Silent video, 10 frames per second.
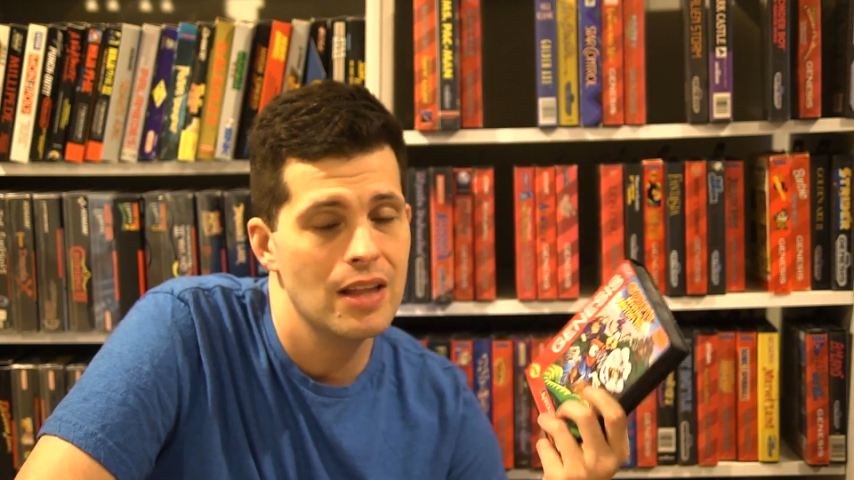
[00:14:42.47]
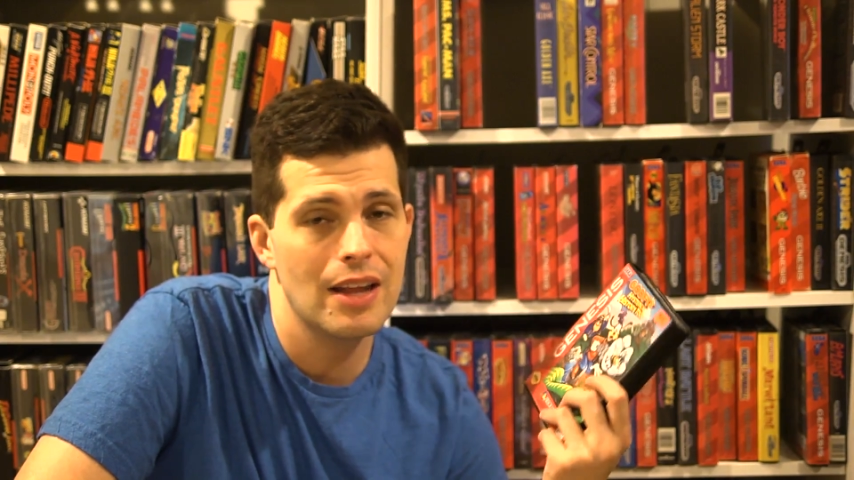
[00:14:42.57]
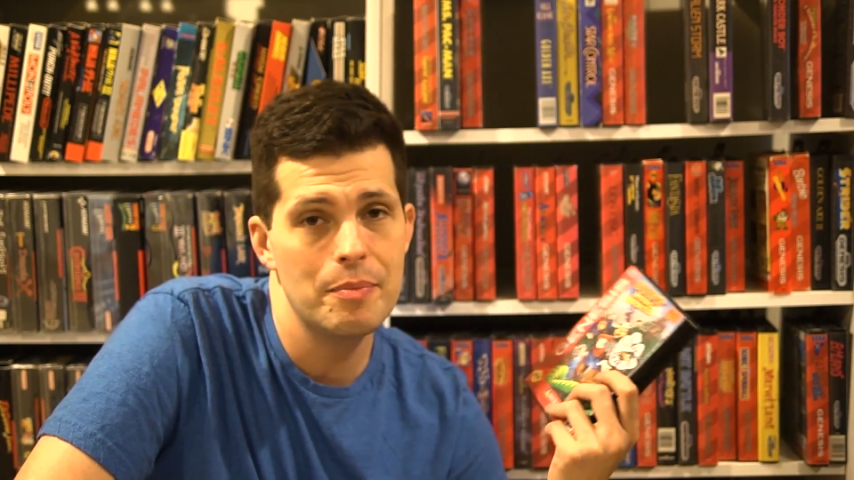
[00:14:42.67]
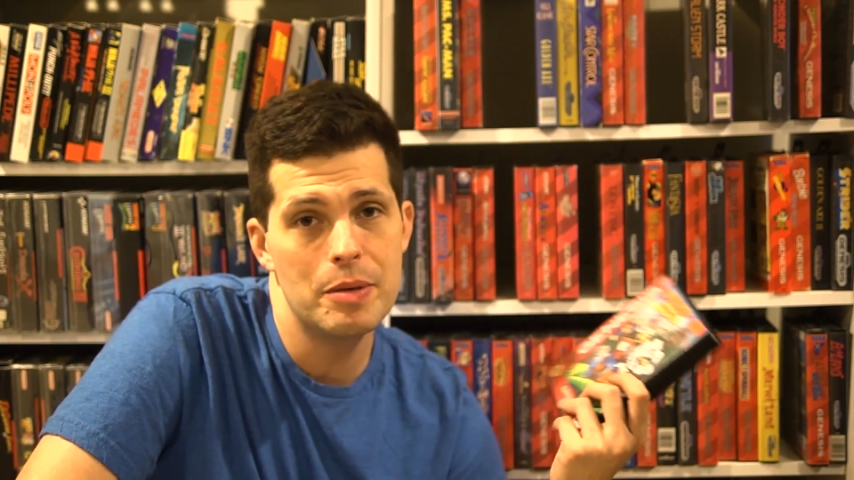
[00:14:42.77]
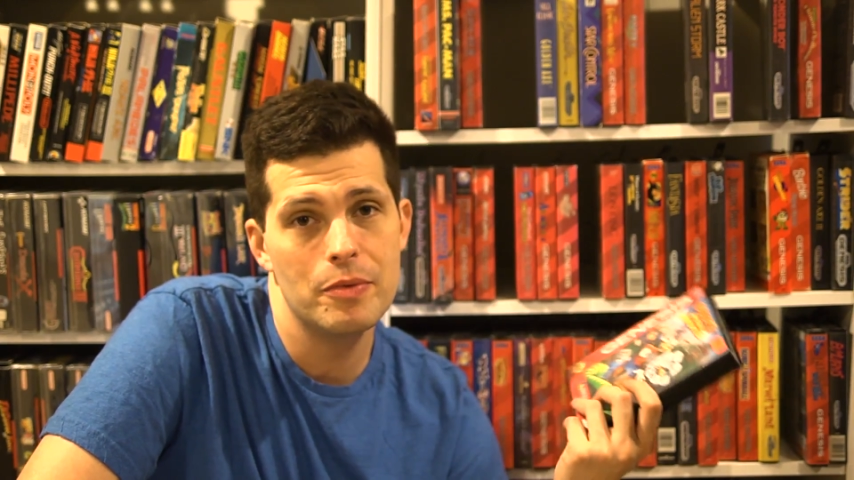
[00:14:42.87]
A
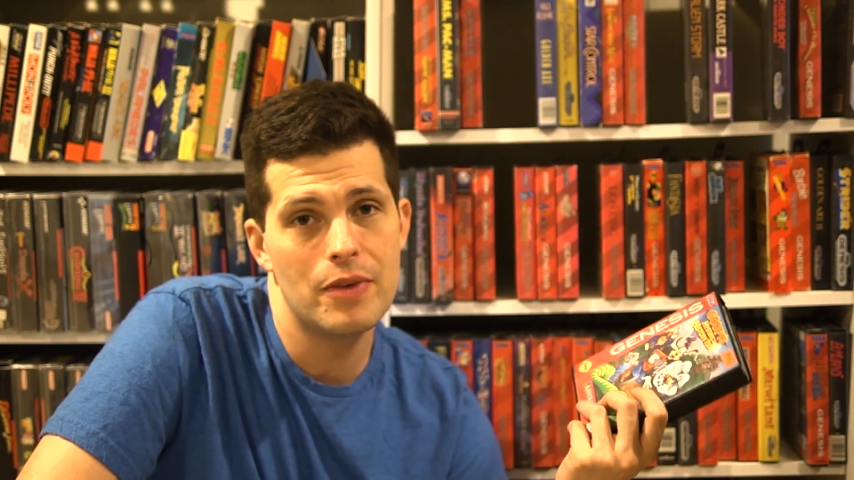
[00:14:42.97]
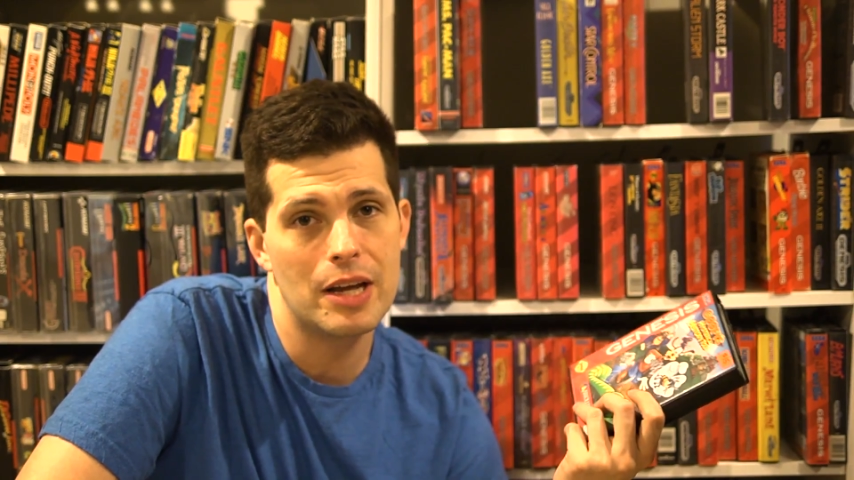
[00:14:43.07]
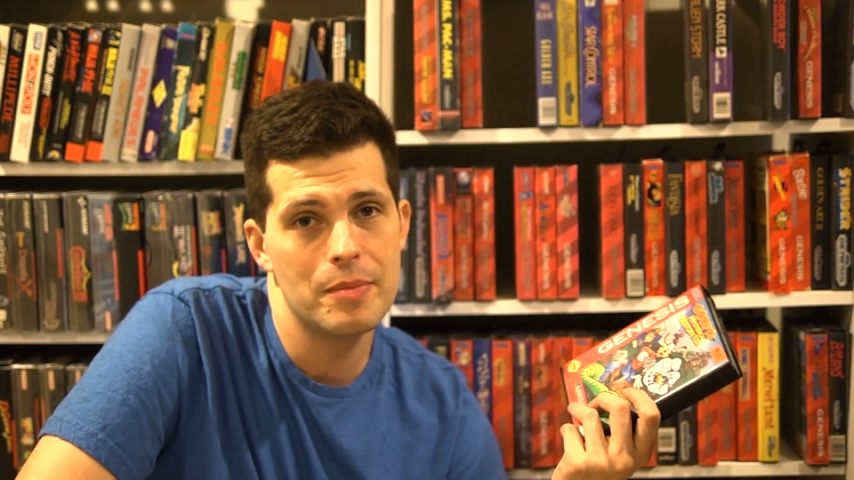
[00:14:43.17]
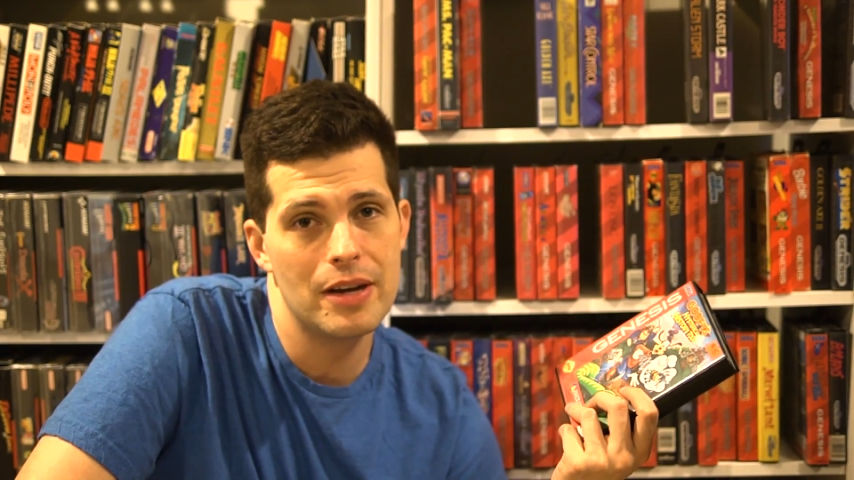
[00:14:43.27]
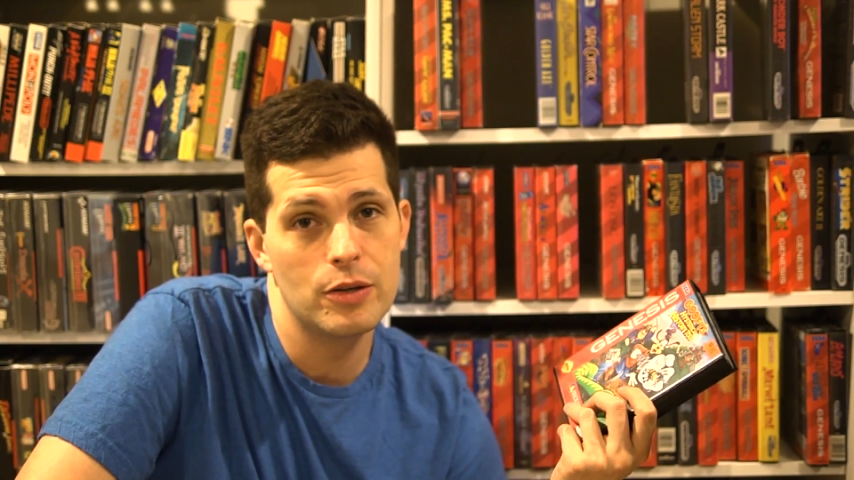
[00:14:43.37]
lot of people
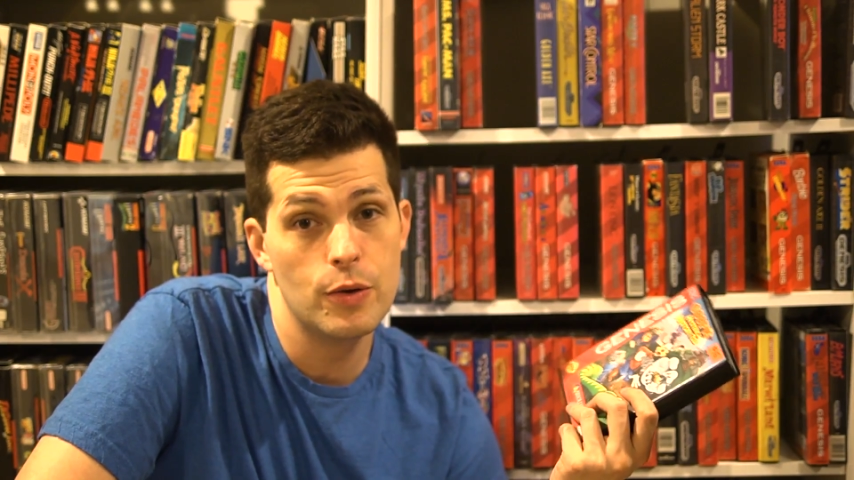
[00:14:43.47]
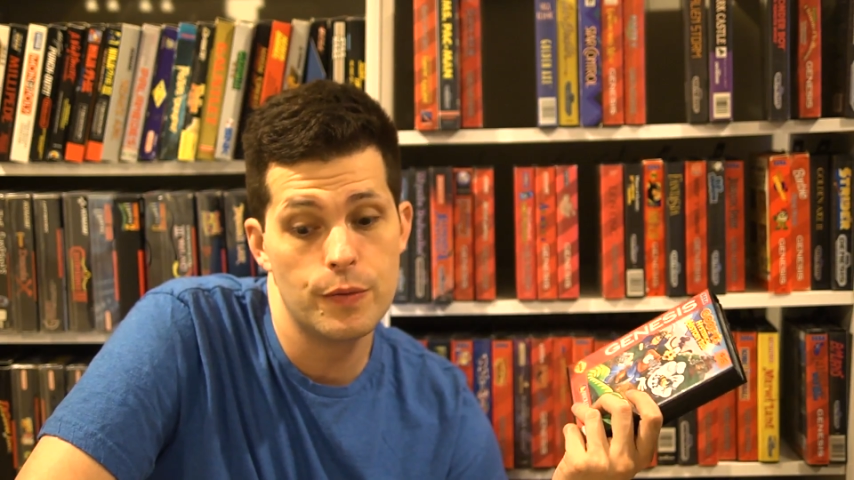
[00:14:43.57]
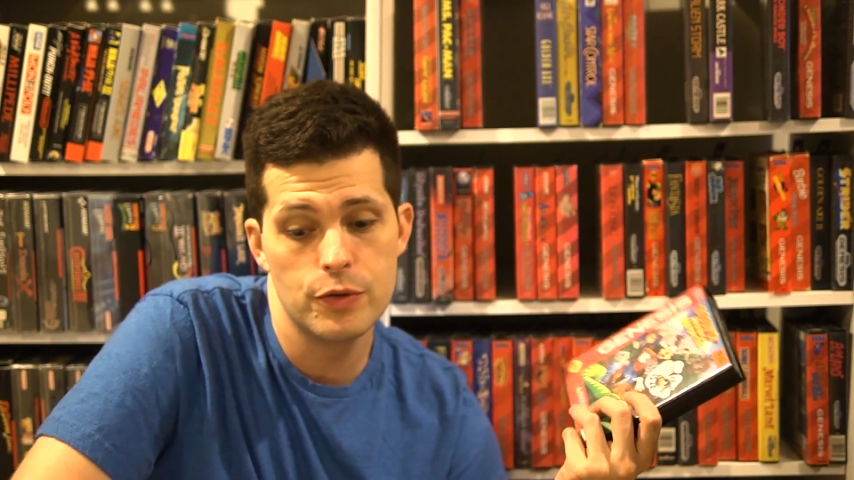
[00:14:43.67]
recommend Goof